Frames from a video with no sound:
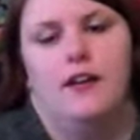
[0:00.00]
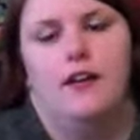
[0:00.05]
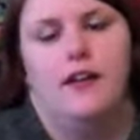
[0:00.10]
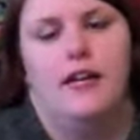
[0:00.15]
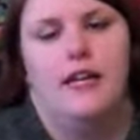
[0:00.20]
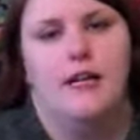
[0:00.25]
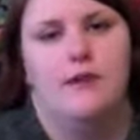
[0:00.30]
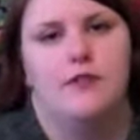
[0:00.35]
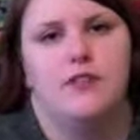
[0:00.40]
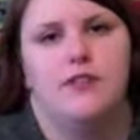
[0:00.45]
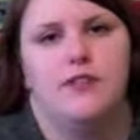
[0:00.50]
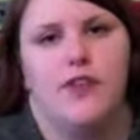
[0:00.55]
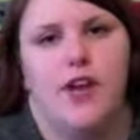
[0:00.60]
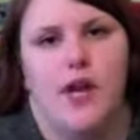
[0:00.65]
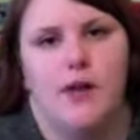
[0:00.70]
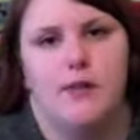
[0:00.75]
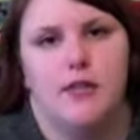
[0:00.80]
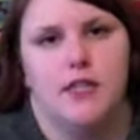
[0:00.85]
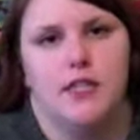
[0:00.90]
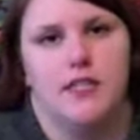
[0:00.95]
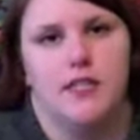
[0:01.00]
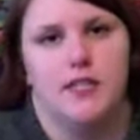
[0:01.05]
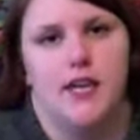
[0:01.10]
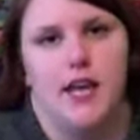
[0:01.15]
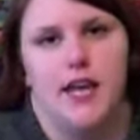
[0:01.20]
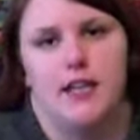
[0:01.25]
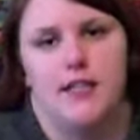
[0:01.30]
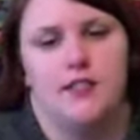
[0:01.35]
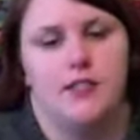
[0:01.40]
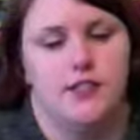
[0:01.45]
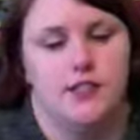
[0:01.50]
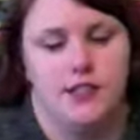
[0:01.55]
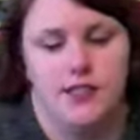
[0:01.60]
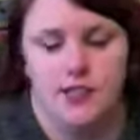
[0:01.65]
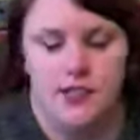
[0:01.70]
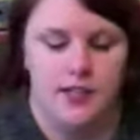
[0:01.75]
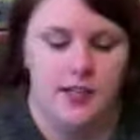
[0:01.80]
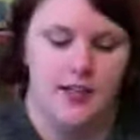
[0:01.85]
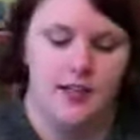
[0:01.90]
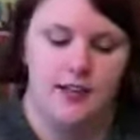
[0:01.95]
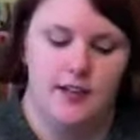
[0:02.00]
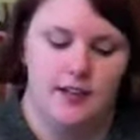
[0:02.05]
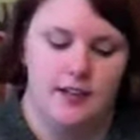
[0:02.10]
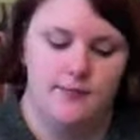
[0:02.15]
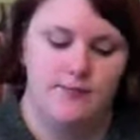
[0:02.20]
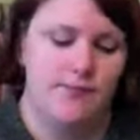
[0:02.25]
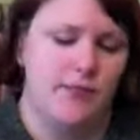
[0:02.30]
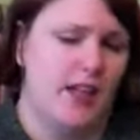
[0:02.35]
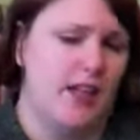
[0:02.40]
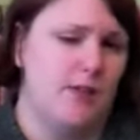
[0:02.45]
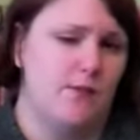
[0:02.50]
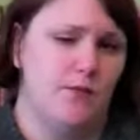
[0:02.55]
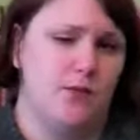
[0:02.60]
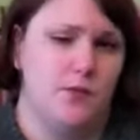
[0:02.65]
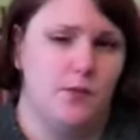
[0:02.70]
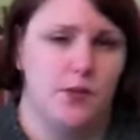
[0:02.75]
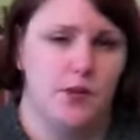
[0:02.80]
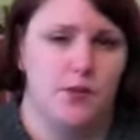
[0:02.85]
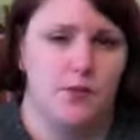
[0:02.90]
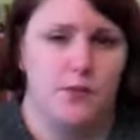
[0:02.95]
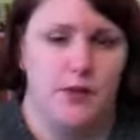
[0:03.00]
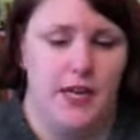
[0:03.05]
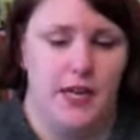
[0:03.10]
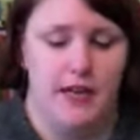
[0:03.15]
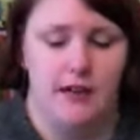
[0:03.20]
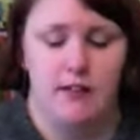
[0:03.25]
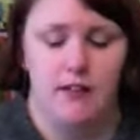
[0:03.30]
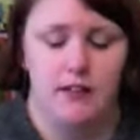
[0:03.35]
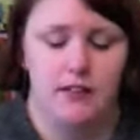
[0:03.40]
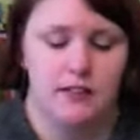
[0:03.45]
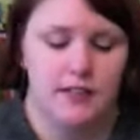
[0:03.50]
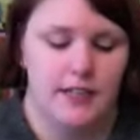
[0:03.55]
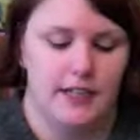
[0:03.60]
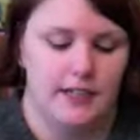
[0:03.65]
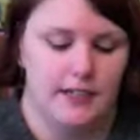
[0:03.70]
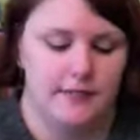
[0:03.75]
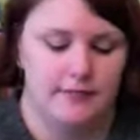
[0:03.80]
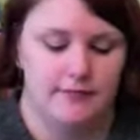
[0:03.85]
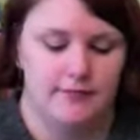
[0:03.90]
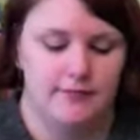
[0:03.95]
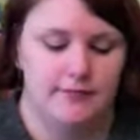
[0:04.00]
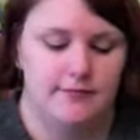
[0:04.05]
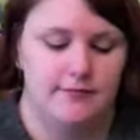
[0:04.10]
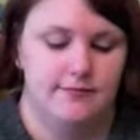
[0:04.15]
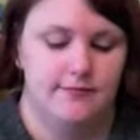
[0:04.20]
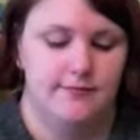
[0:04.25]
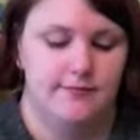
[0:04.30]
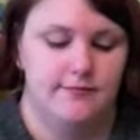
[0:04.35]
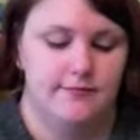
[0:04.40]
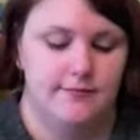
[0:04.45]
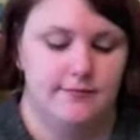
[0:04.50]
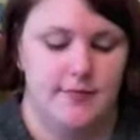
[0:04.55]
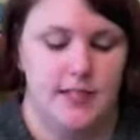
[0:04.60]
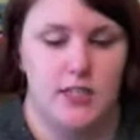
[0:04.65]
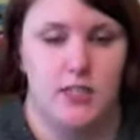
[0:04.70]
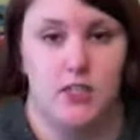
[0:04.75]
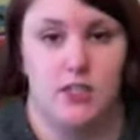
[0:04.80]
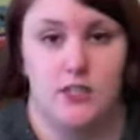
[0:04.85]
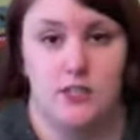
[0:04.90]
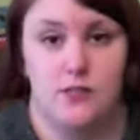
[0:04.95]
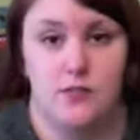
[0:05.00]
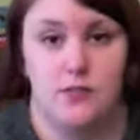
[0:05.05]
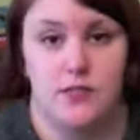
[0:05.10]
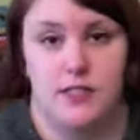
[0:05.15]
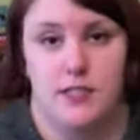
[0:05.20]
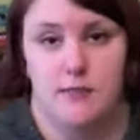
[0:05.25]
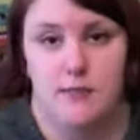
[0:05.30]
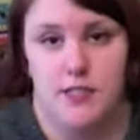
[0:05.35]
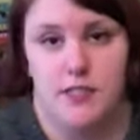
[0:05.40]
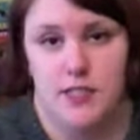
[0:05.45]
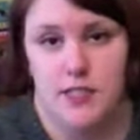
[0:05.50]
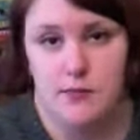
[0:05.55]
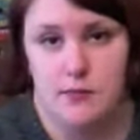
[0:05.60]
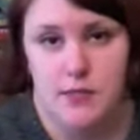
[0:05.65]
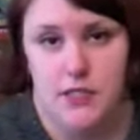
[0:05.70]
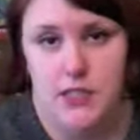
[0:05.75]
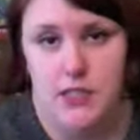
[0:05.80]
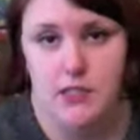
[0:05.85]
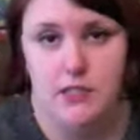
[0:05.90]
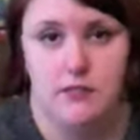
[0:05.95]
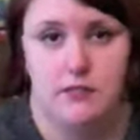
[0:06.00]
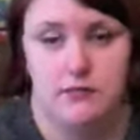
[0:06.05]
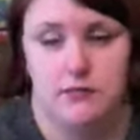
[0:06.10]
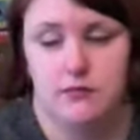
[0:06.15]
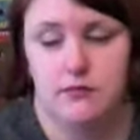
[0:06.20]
And it was fabulous. It was worth being out all day. My dogs really missed me though.